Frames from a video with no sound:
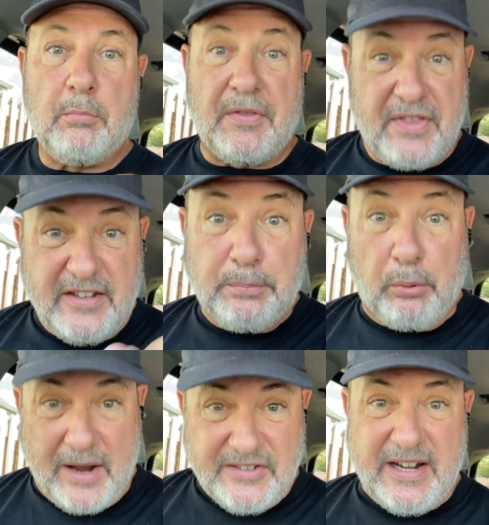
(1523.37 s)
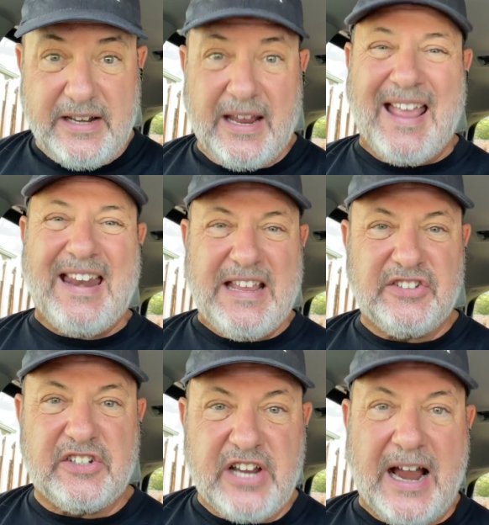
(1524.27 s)
But this president and
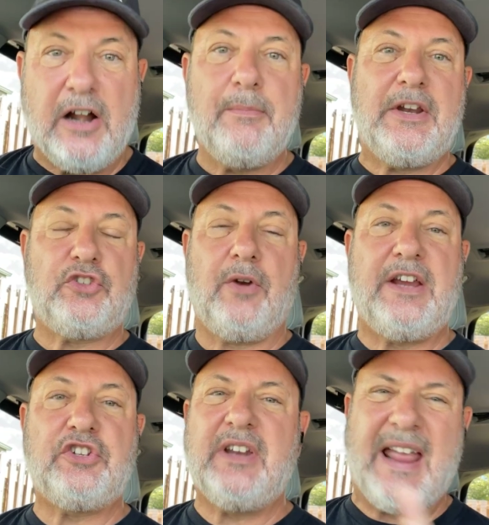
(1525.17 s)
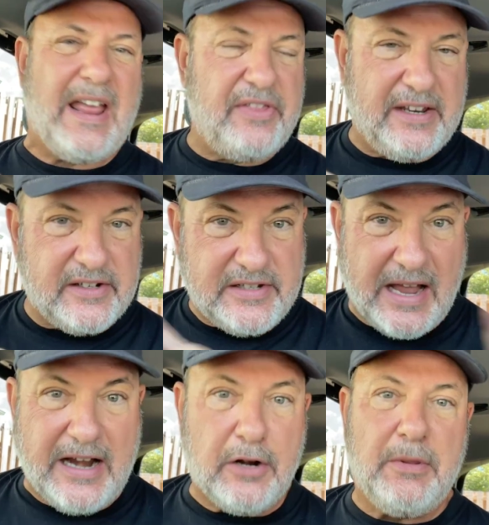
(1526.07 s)
his entire administration and the
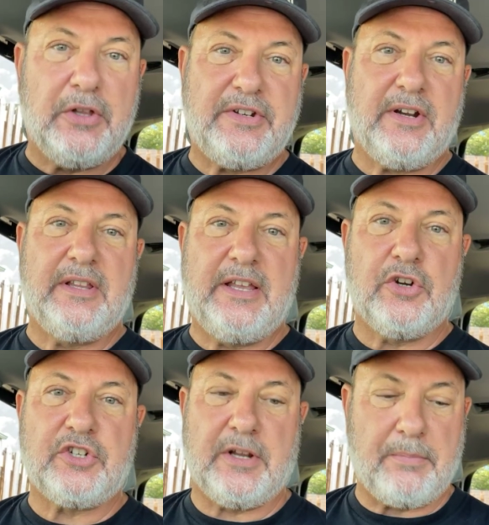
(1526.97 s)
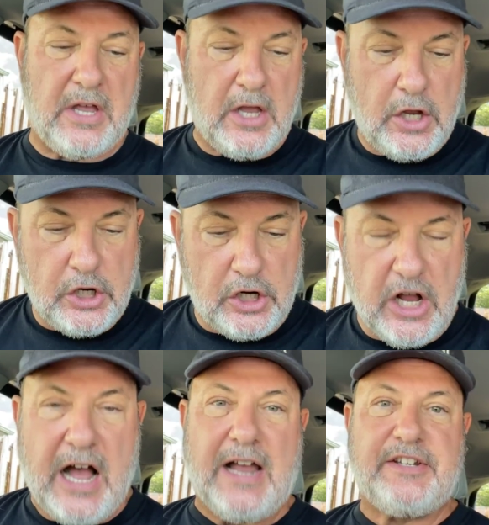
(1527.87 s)
entire military leadership
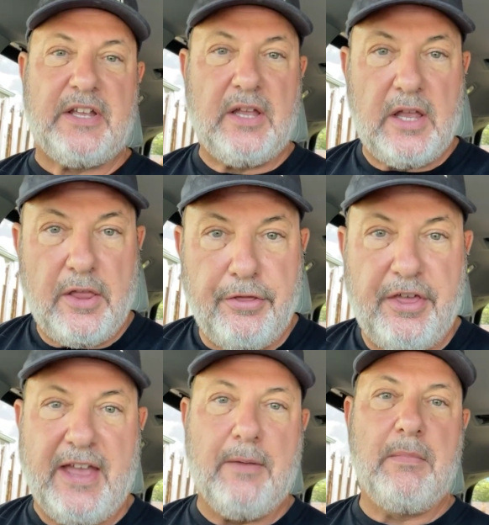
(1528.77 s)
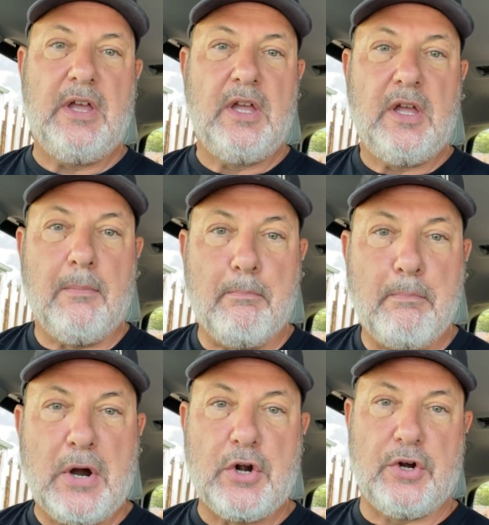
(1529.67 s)
got them
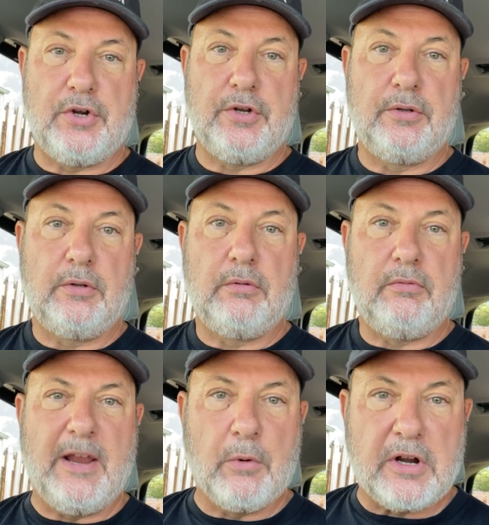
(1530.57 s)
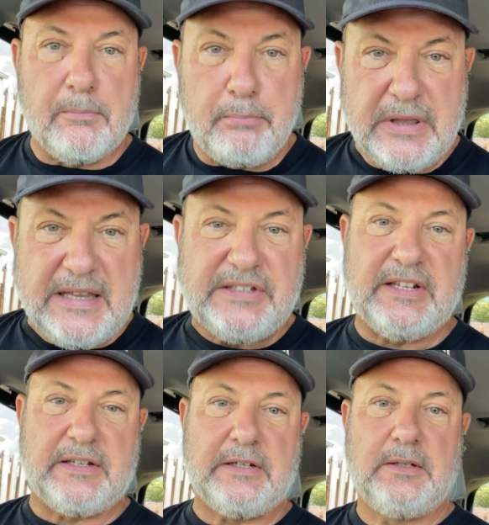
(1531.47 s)
murdered. They were
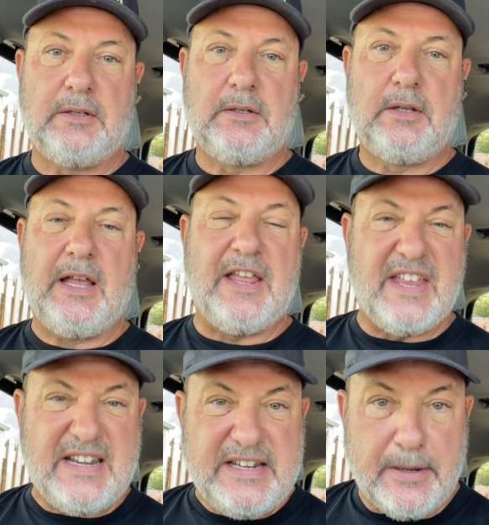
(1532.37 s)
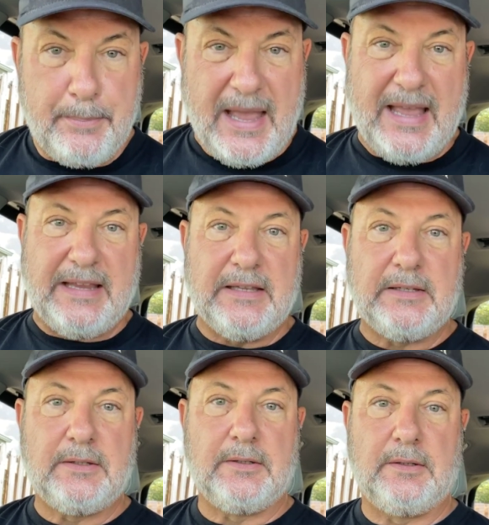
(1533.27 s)
complicit, and they need to pay.
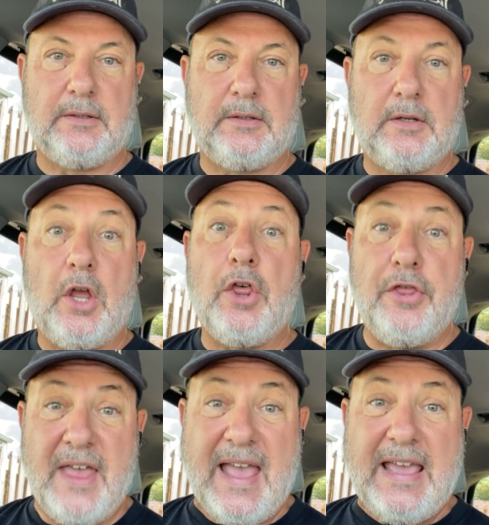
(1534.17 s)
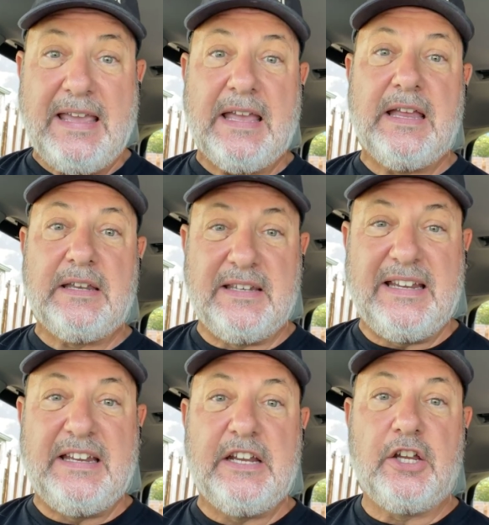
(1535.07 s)
They
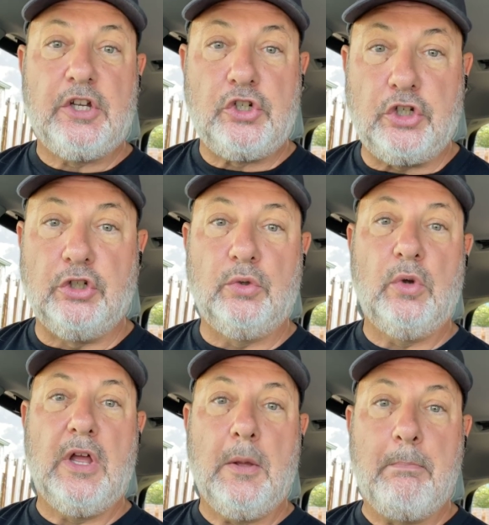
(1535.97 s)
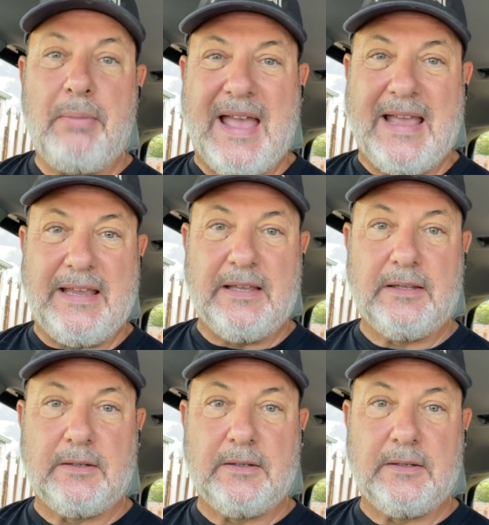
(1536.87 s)
need to pay.